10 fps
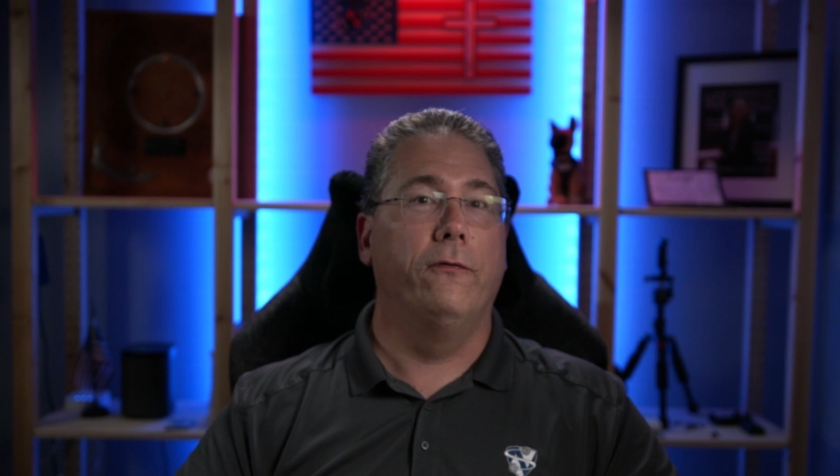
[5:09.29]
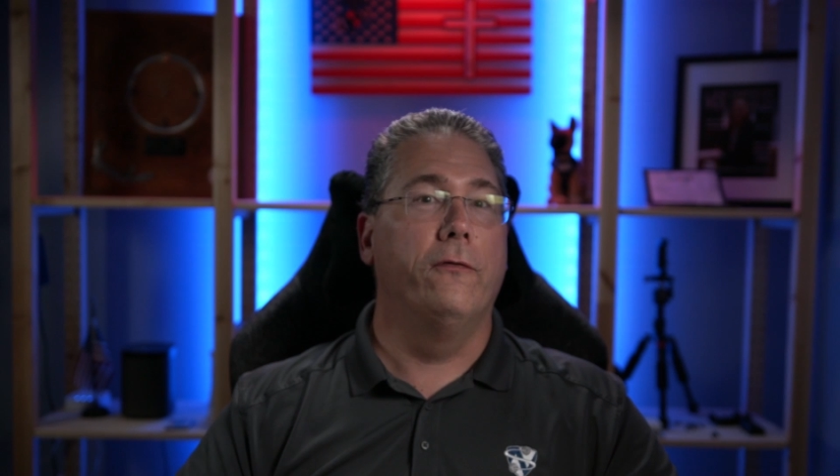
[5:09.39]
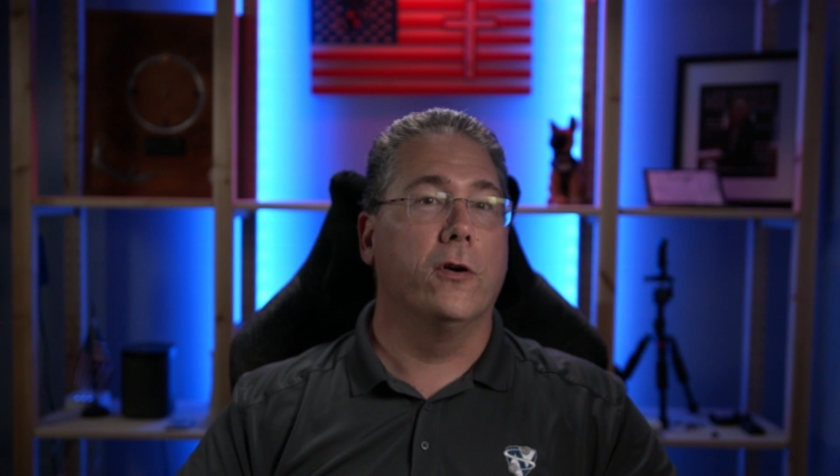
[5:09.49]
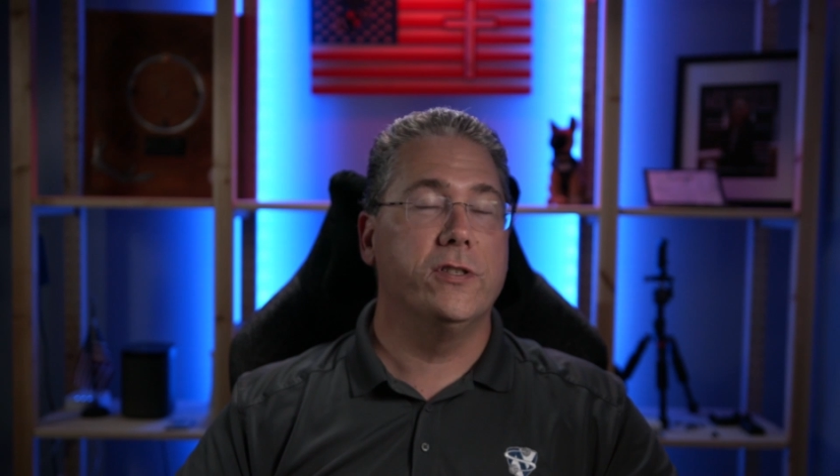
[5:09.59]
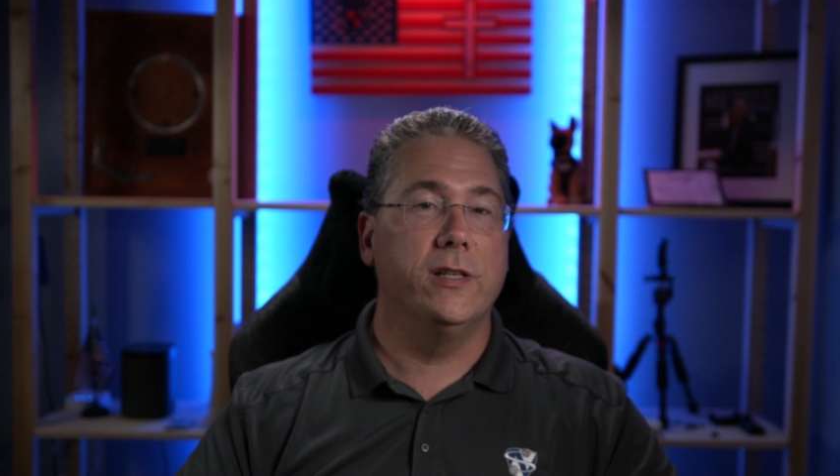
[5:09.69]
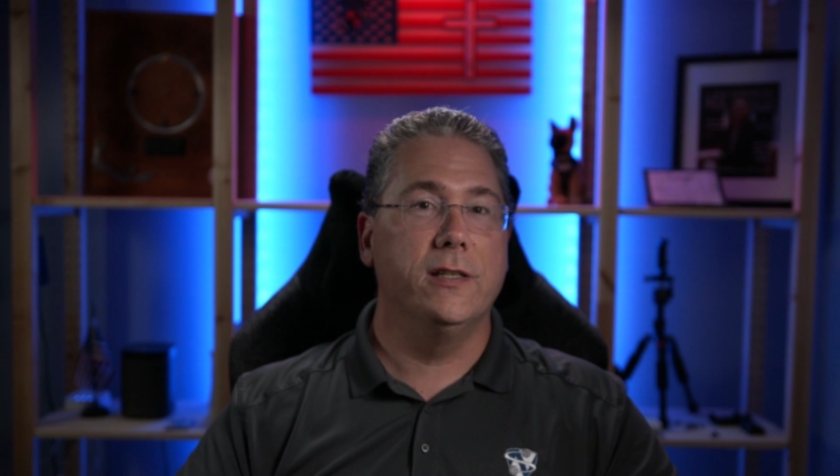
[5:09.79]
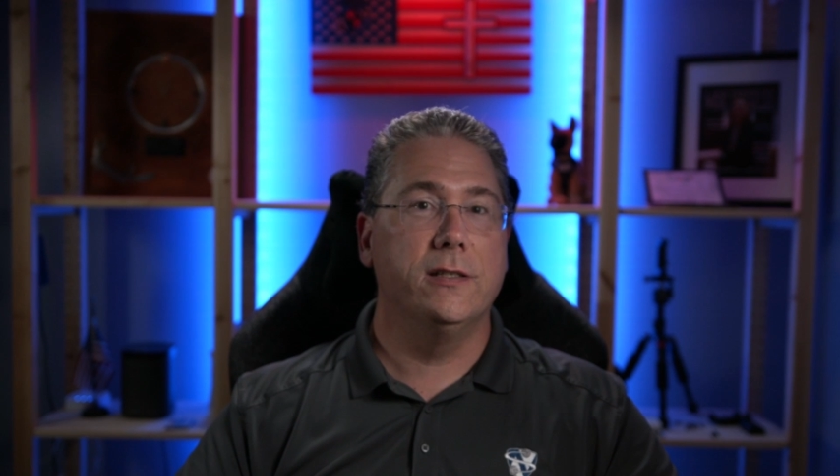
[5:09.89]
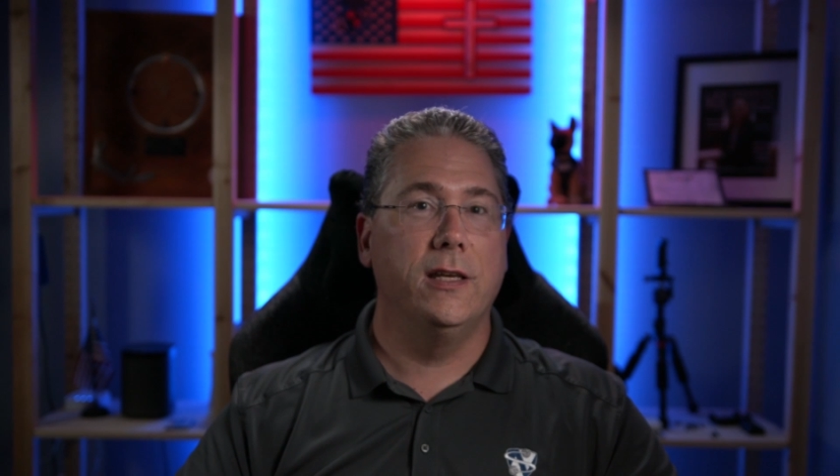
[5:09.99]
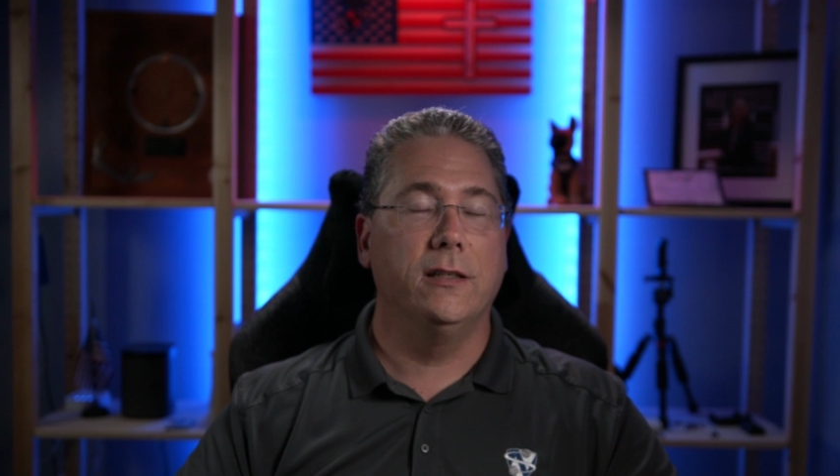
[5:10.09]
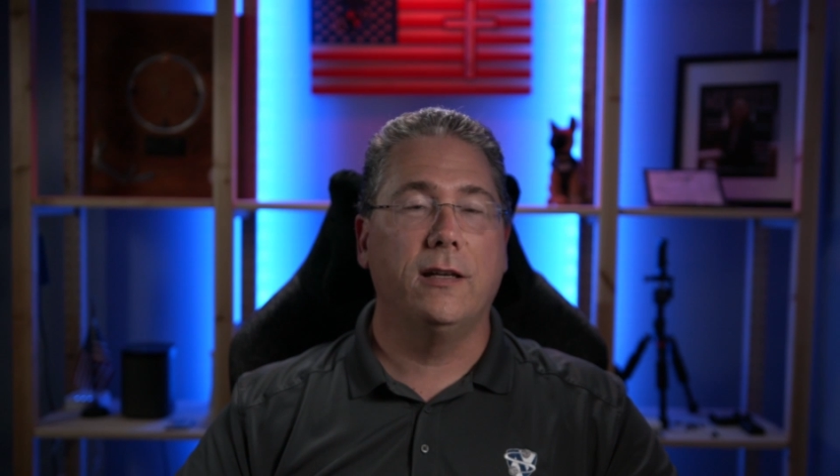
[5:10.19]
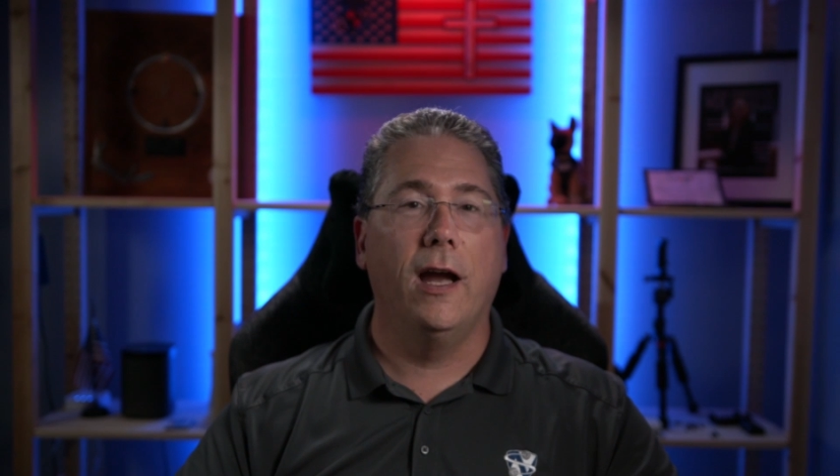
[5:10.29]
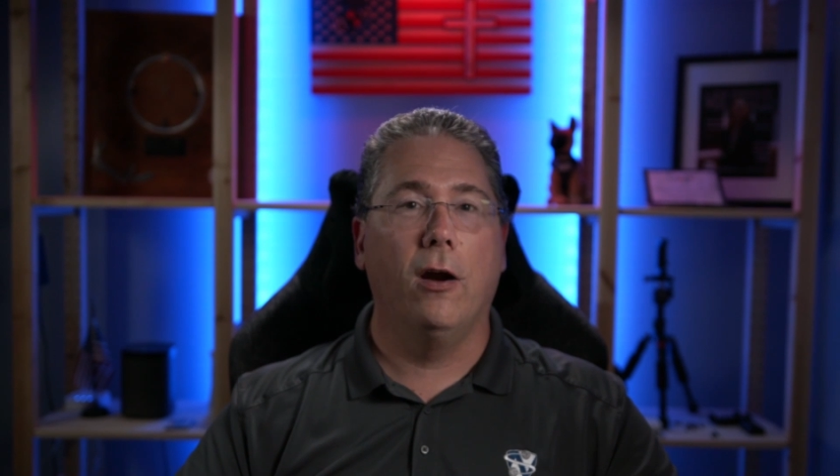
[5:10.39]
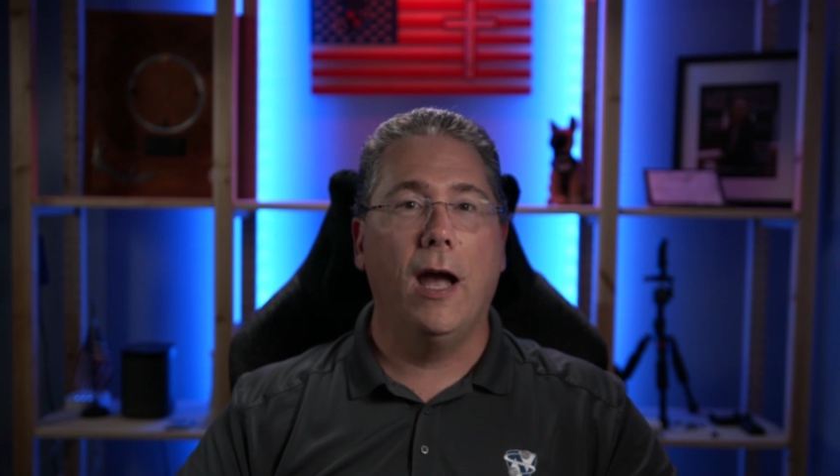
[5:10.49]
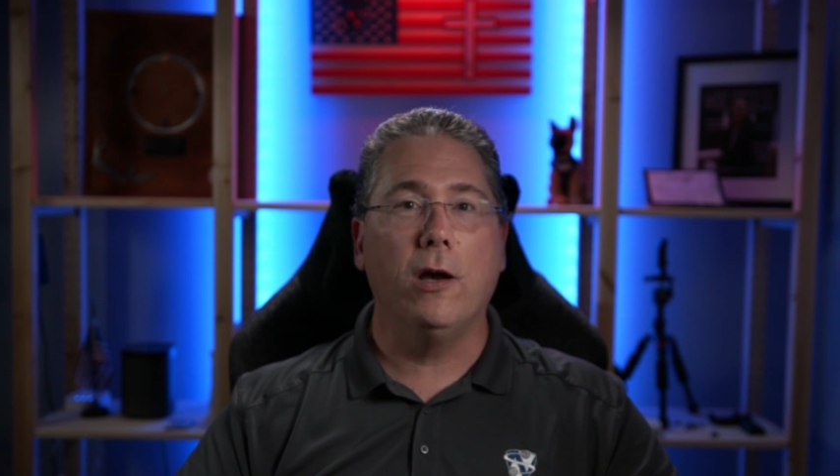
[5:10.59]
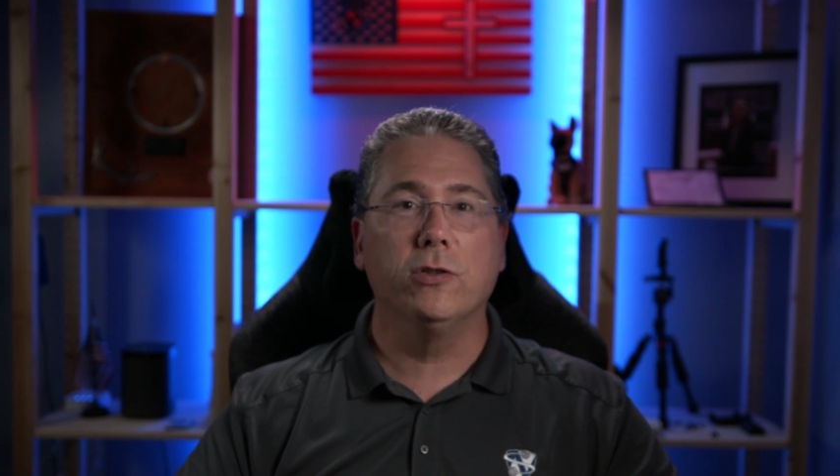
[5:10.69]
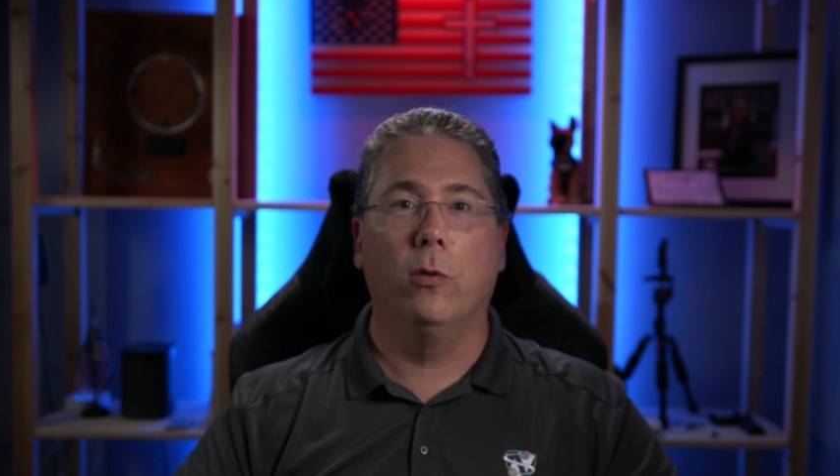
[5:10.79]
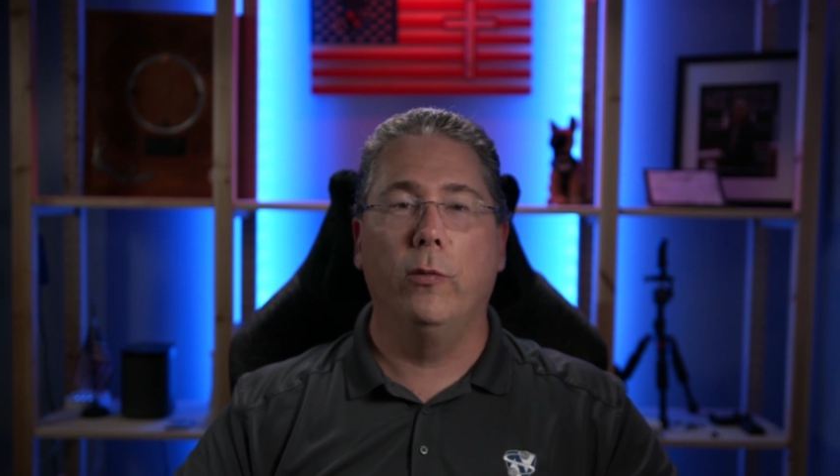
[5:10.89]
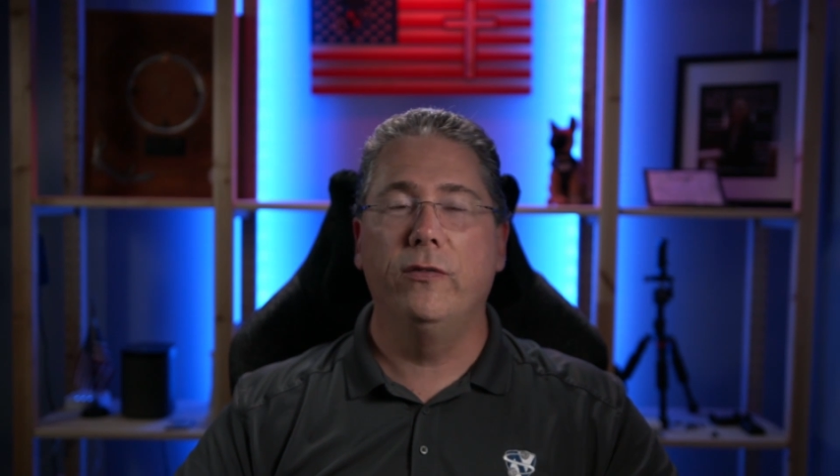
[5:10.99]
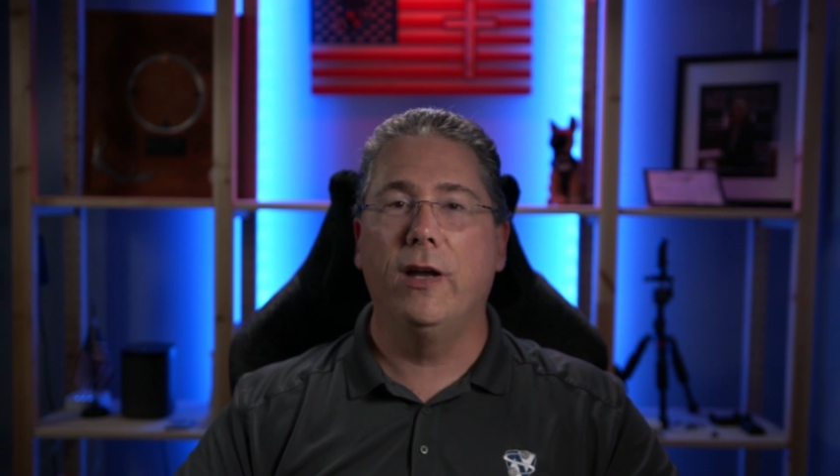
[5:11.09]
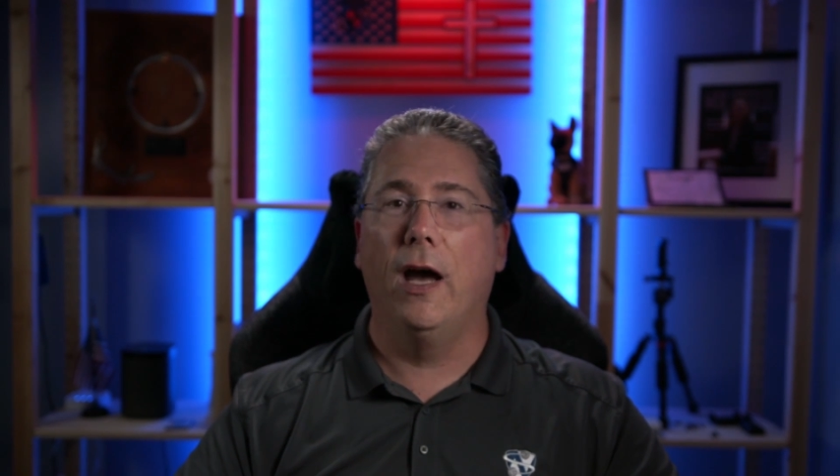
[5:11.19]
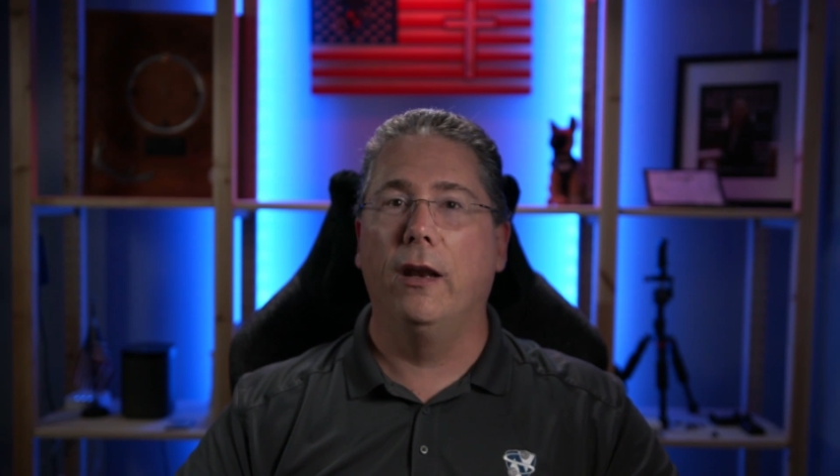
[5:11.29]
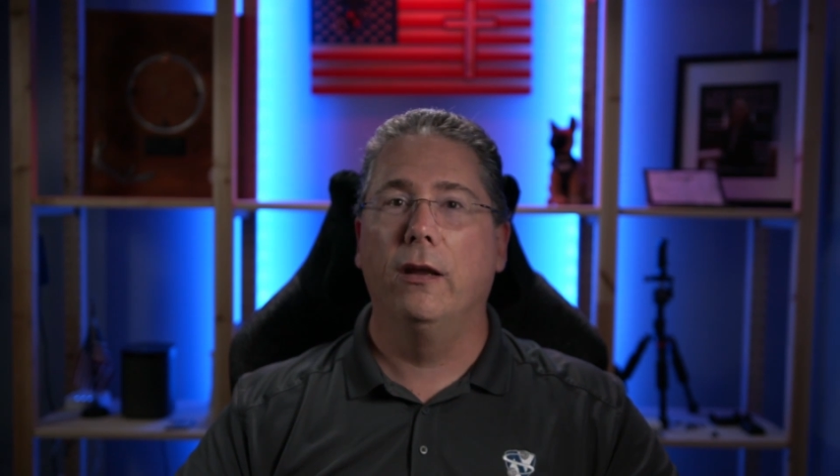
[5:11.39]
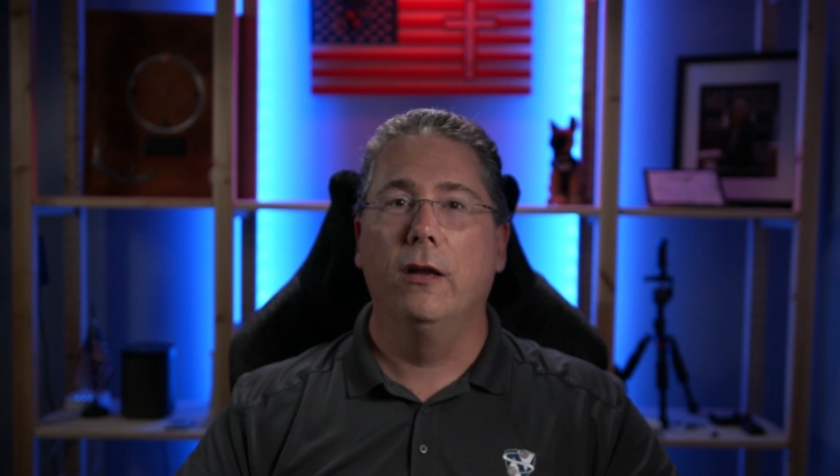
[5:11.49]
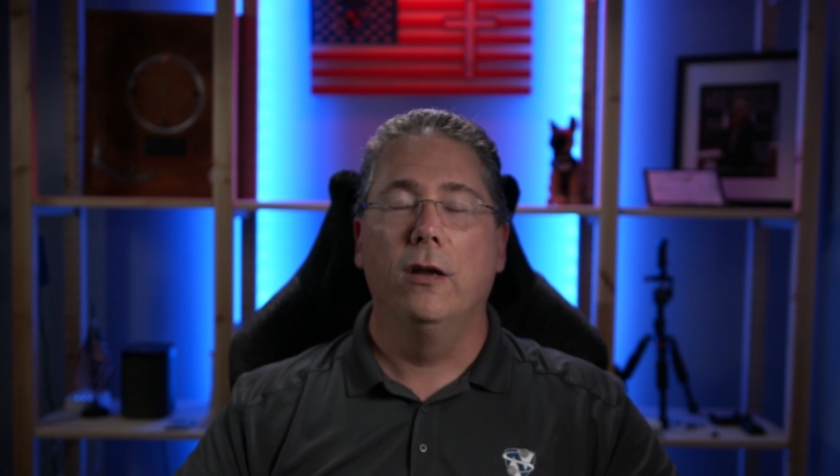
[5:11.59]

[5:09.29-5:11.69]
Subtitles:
Versus the entire house where we've got